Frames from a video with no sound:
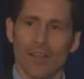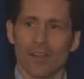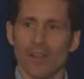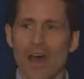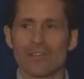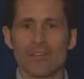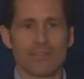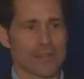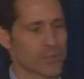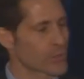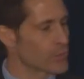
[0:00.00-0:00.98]
A lot of
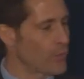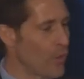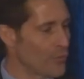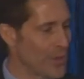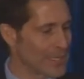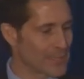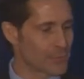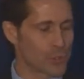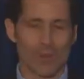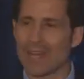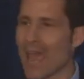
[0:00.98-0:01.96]
investors fall victim
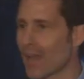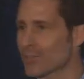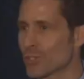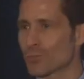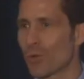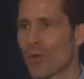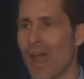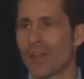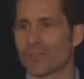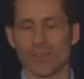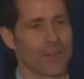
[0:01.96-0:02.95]
to analysis
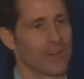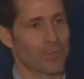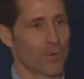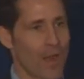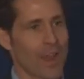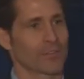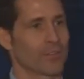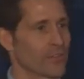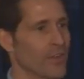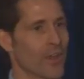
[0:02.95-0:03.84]
paralysis.